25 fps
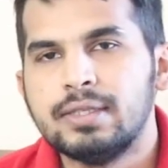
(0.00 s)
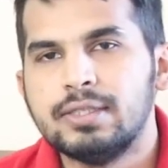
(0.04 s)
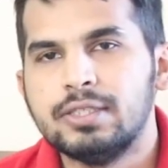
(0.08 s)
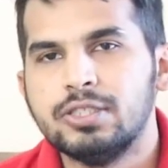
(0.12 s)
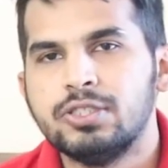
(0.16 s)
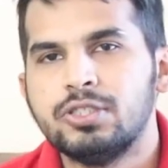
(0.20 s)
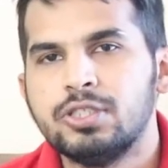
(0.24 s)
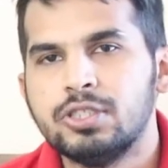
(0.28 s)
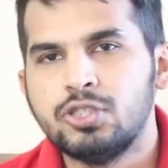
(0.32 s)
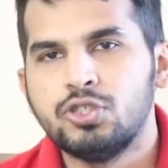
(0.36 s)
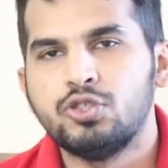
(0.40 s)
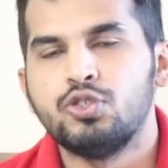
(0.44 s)

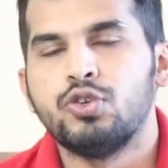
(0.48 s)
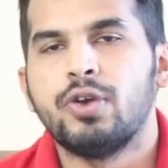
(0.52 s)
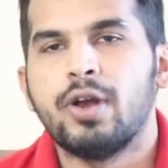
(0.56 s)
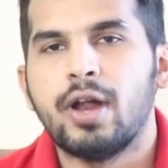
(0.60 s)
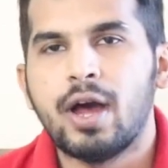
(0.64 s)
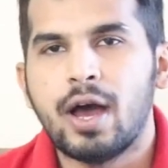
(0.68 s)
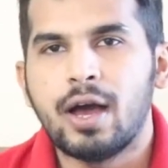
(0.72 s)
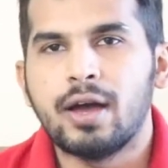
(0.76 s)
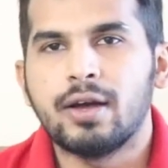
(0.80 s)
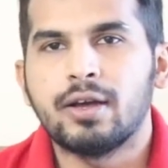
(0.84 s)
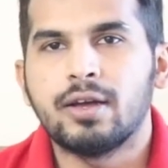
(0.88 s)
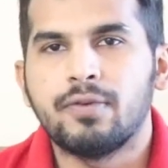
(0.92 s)
This is
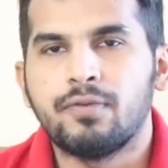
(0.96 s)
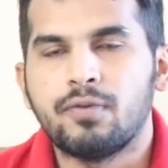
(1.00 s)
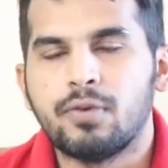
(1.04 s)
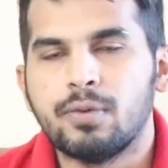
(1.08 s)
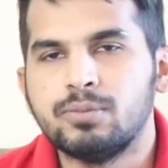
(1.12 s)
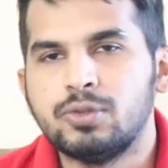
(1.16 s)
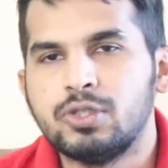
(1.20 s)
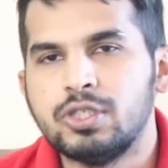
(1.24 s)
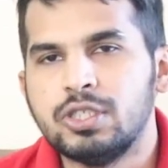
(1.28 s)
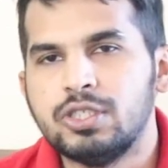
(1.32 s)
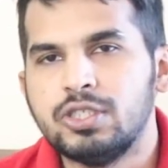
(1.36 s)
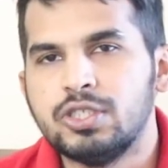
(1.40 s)
Chirag
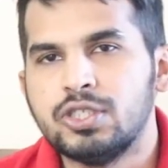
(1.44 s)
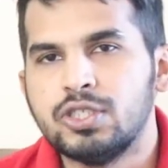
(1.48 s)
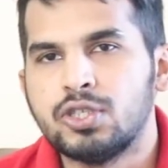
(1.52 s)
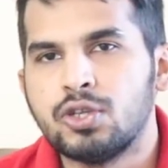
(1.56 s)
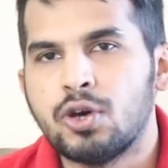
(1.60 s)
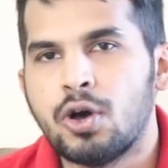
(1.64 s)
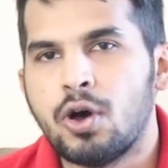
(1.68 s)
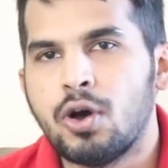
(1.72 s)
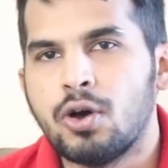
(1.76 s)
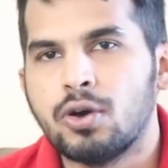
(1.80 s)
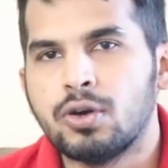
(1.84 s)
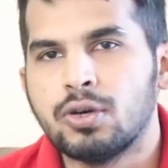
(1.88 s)
from
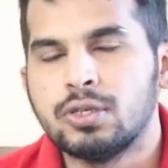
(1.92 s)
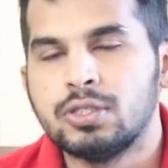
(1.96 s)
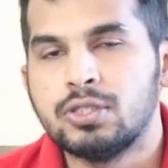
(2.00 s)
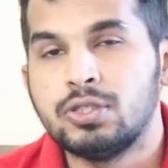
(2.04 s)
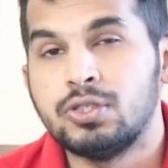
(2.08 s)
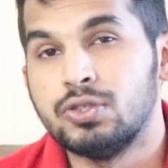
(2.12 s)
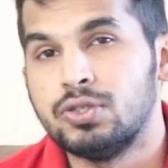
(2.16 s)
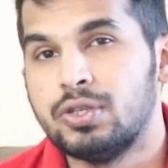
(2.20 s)
CJTalk.